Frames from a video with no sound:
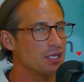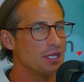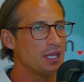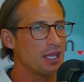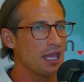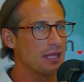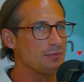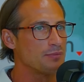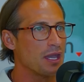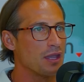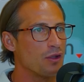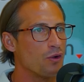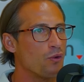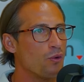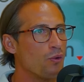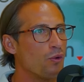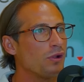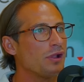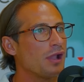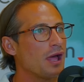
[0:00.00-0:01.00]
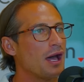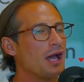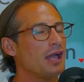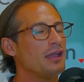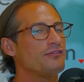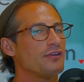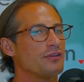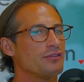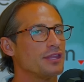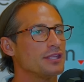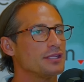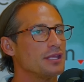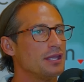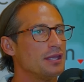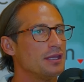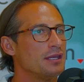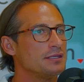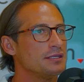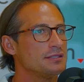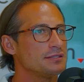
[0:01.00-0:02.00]
And my whole life, I think
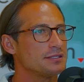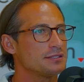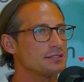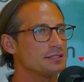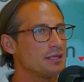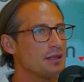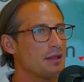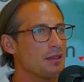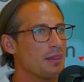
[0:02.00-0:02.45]
this is